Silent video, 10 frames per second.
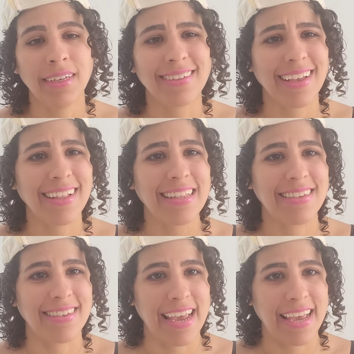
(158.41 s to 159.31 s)
that
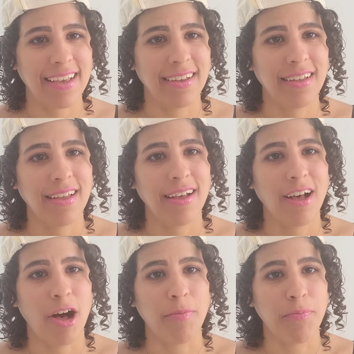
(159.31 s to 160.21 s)
saying,
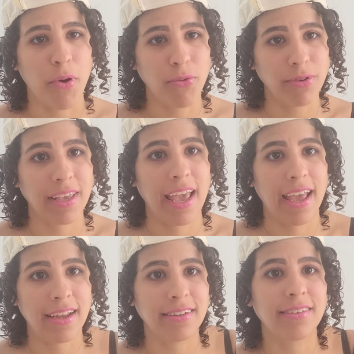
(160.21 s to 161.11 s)
a boat
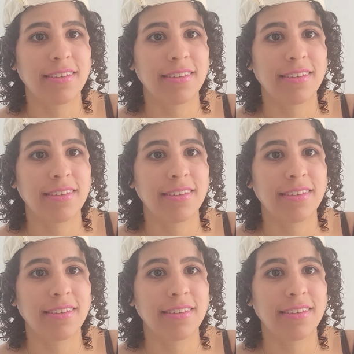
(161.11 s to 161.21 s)
can't